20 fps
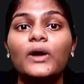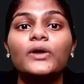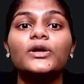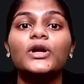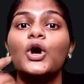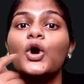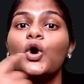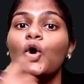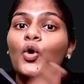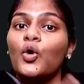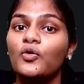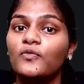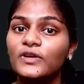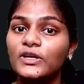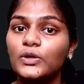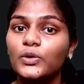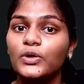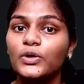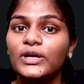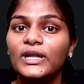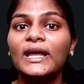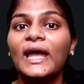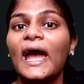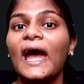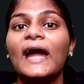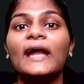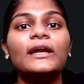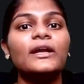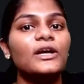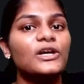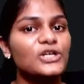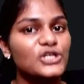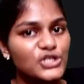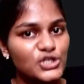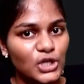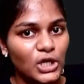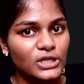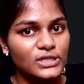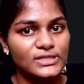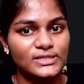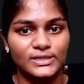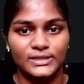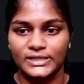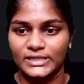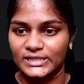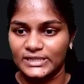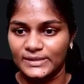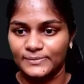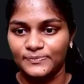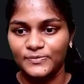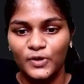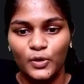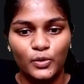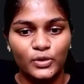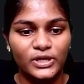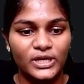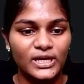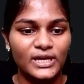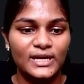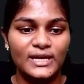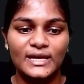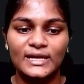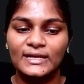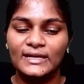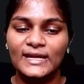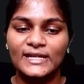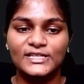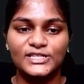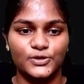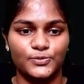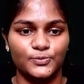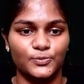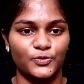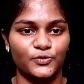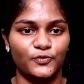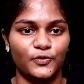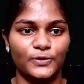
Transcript: overloading and short circuiting. Okay, let's move on.